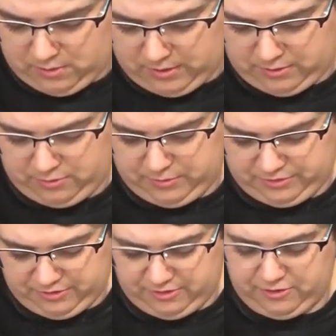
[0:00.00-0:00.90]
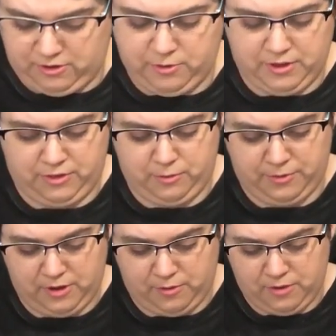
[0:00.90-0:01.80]
oh, I don't know what this is. Okay, there
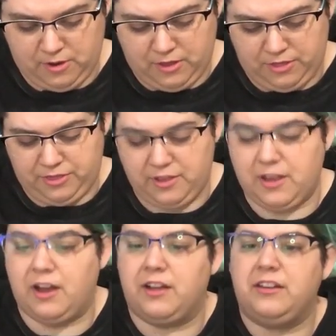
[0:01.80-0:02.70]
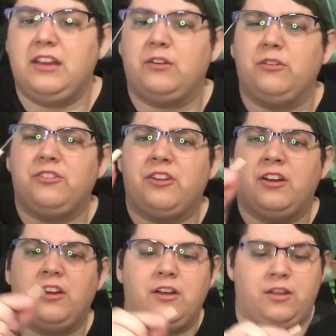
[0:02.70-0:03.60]
we go. The needles.
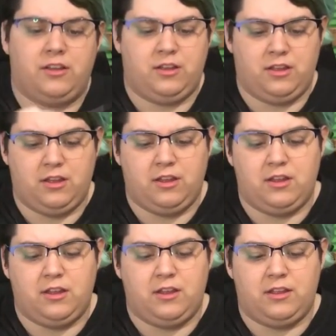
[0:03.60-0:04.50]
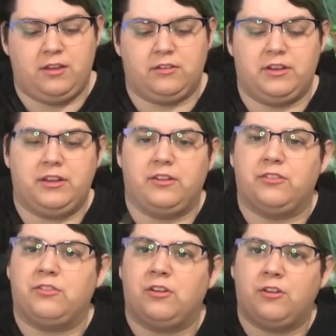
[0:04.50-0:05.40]
Here
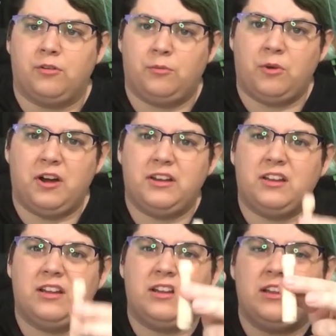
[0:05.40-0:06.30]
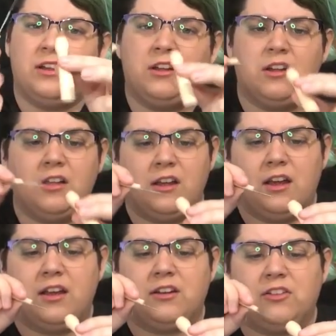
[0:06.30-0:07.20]
is 1,
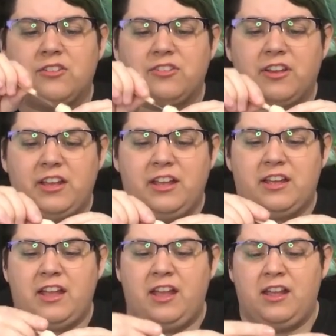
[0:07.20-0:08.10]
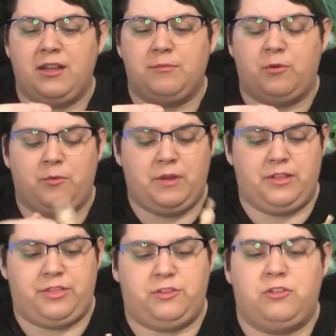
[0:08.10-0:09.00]
and it looks like it came
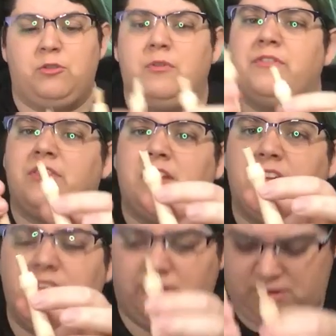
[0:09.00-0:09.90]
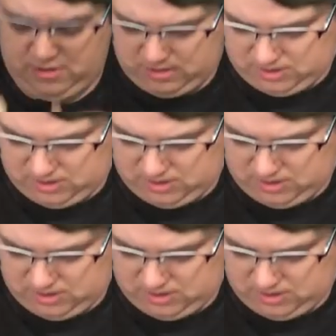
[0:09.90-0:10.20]
with 2 of these.